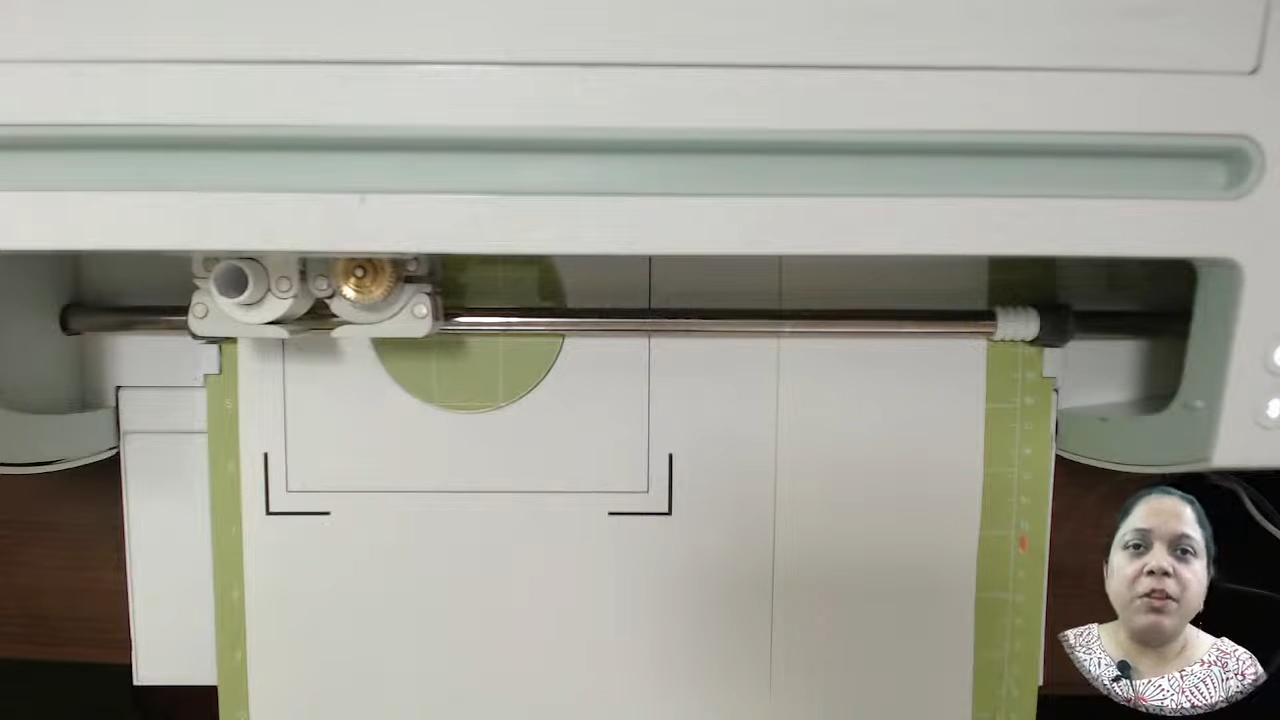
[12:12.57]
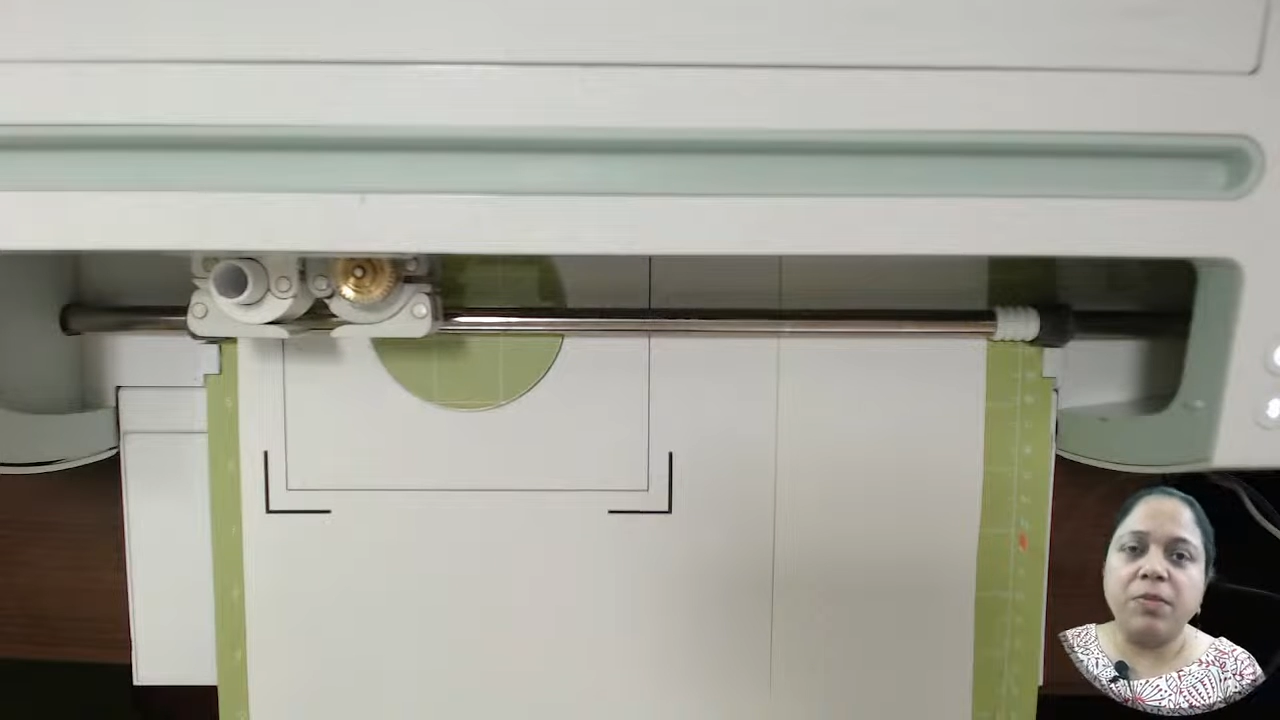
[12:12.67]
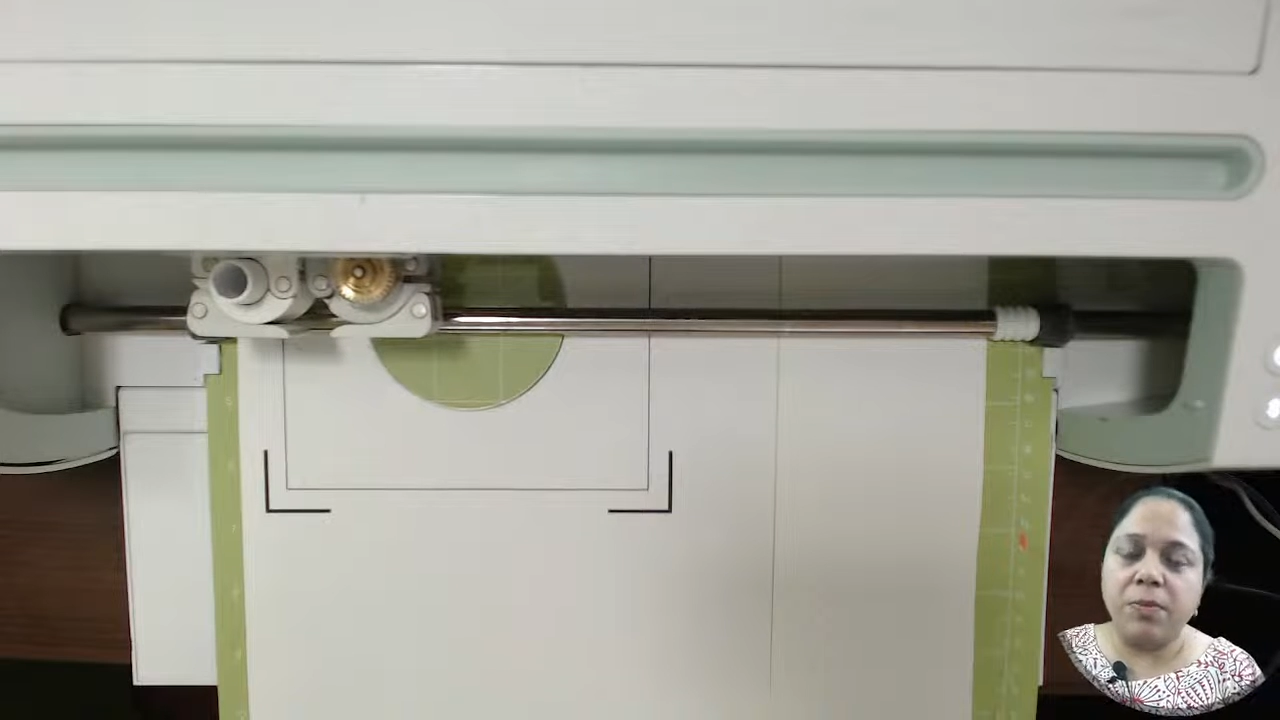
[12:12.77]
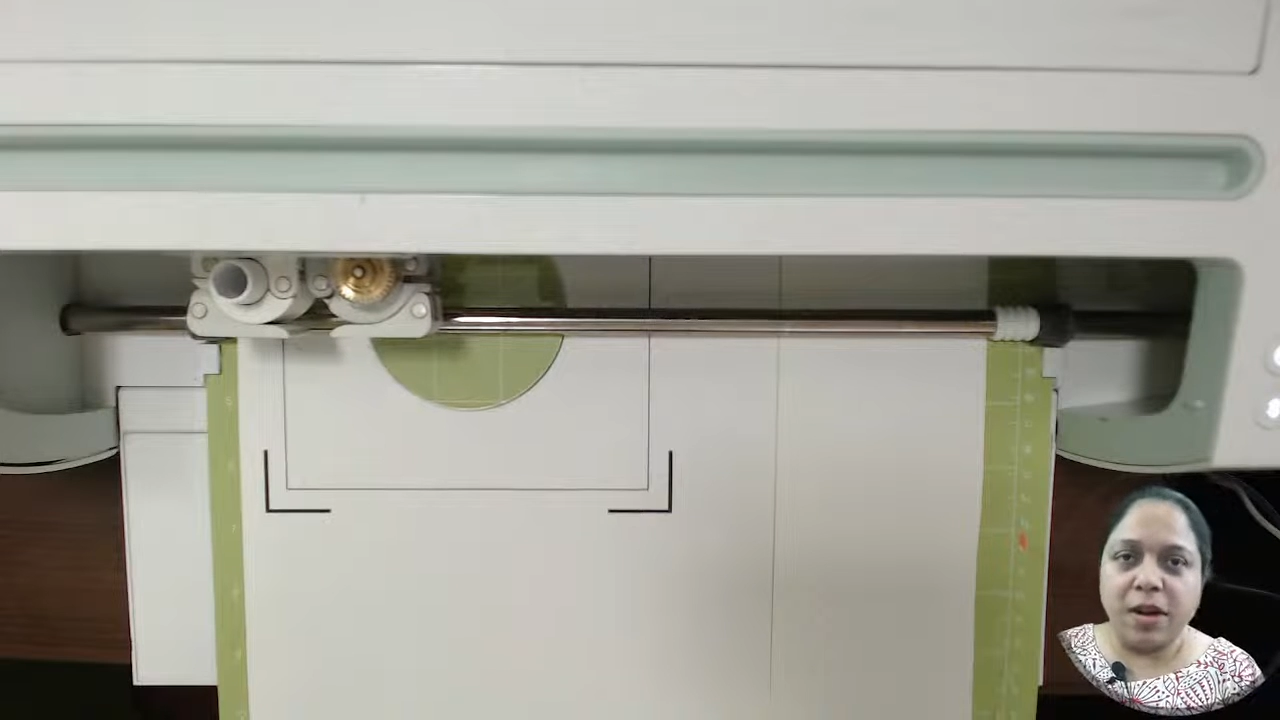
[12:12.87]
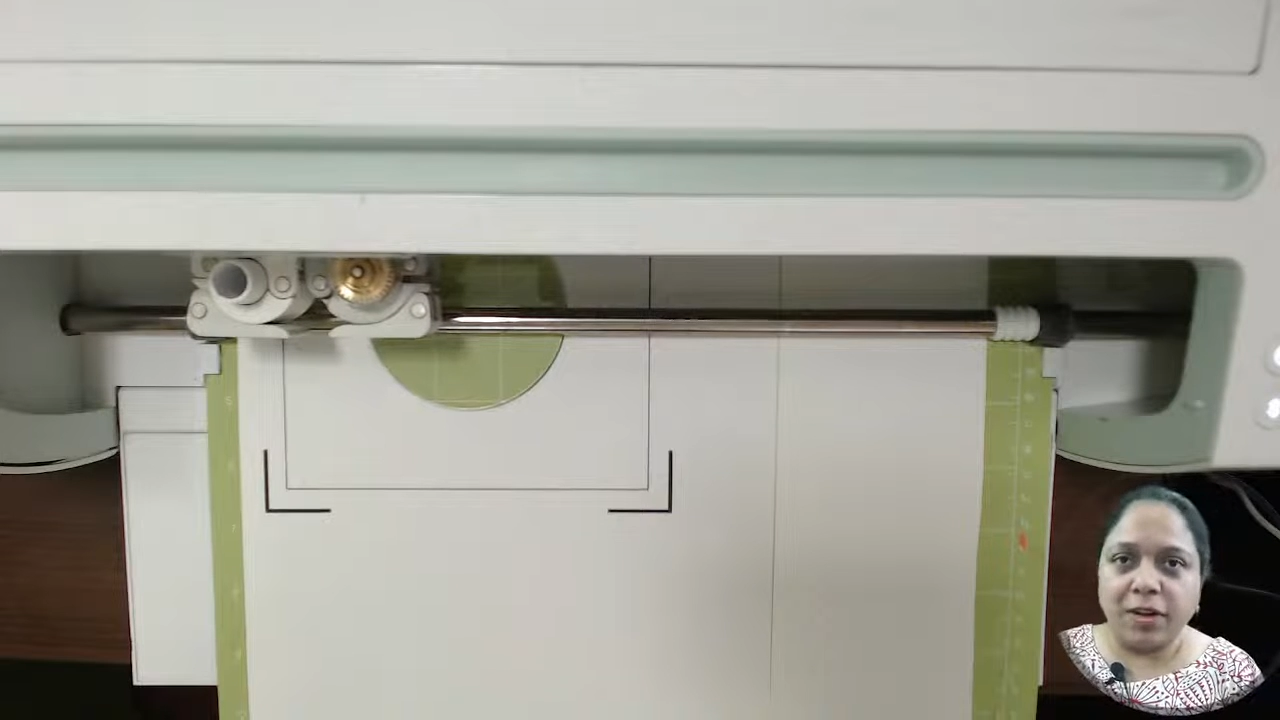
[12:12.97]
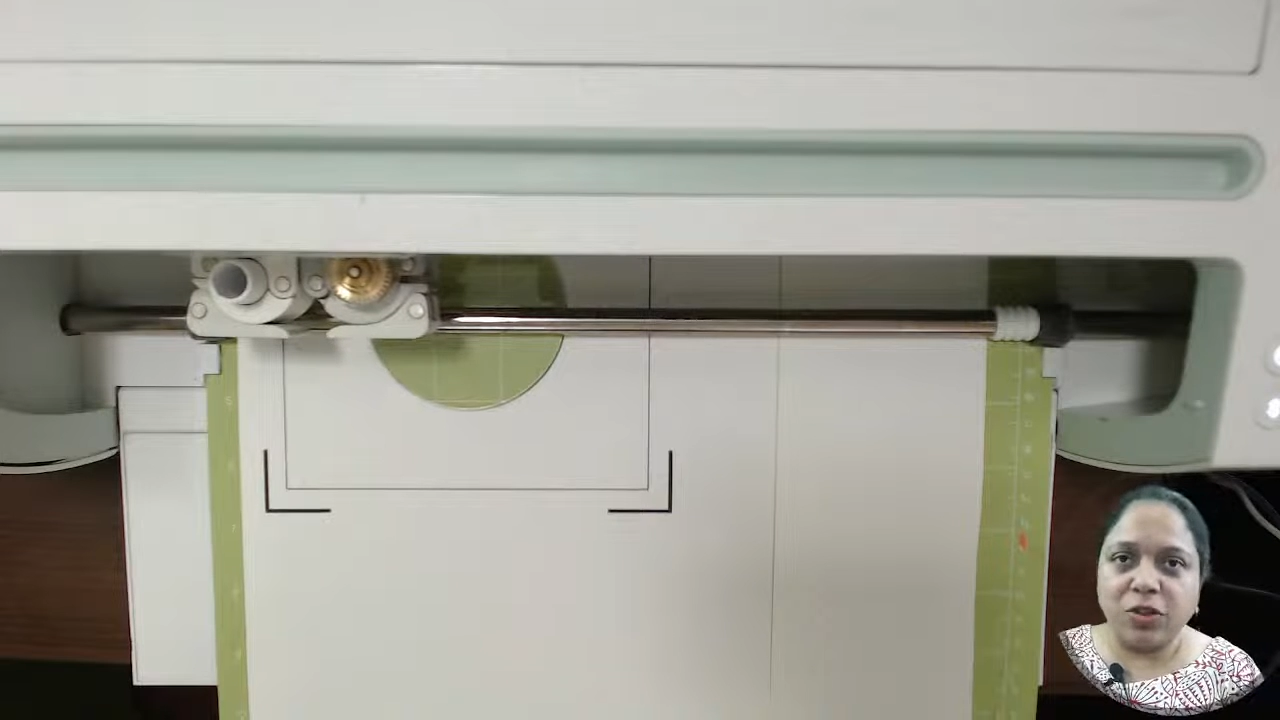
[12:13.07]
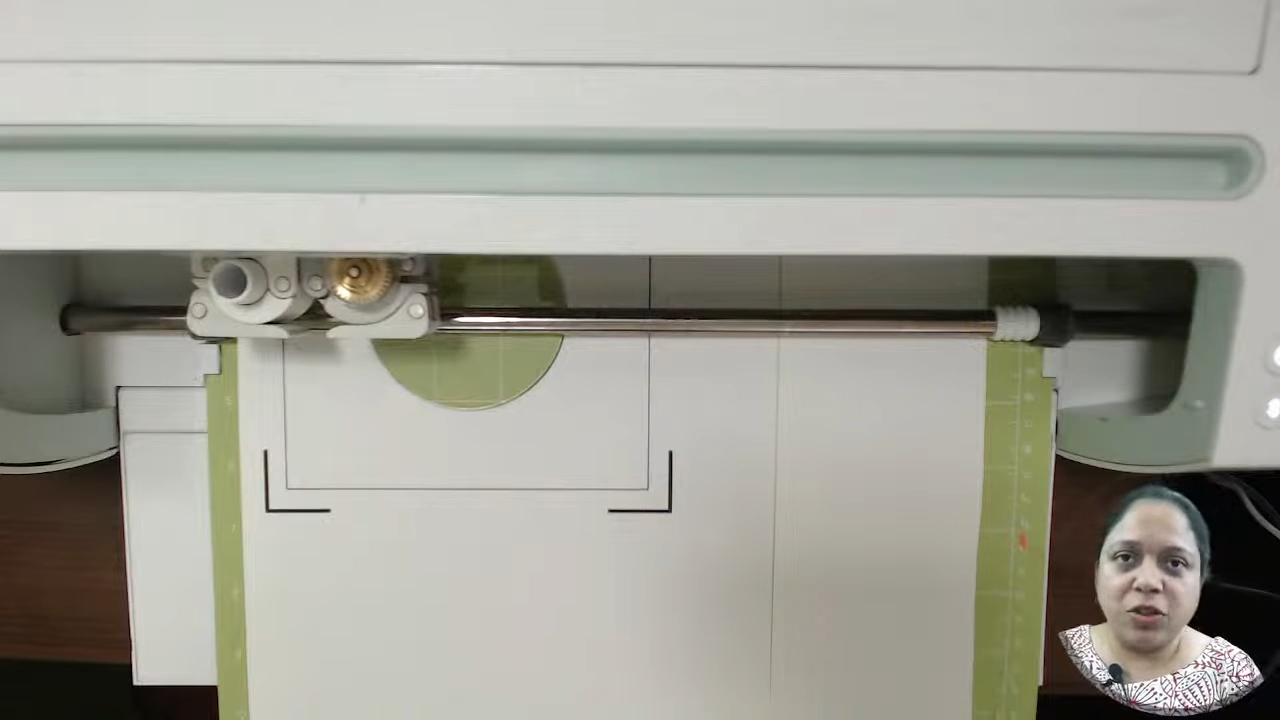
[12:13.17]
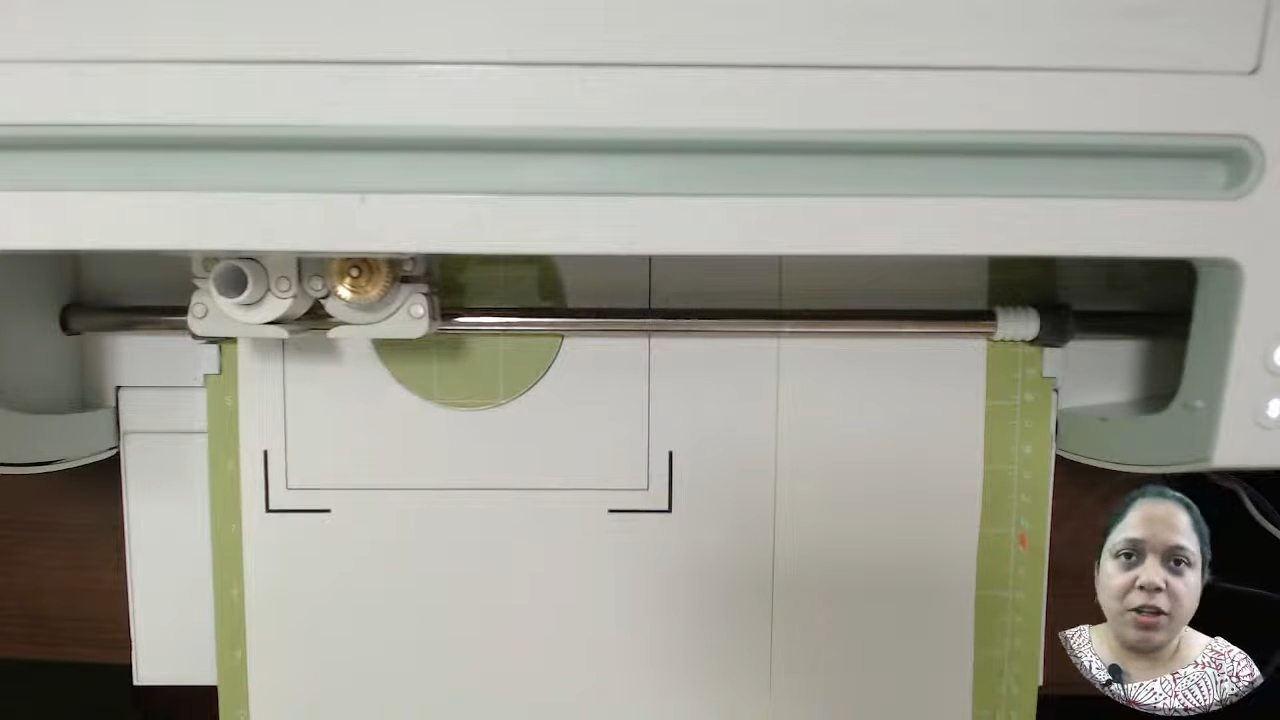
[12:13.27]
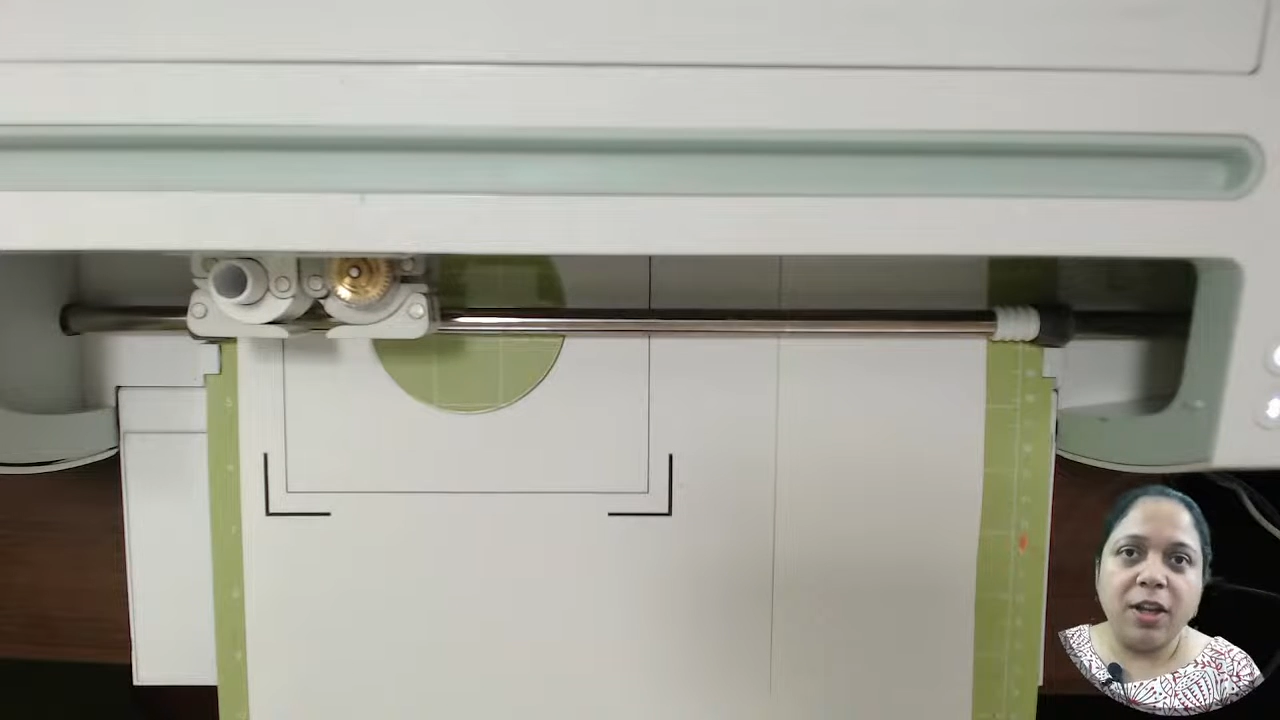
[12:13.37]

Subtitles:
of March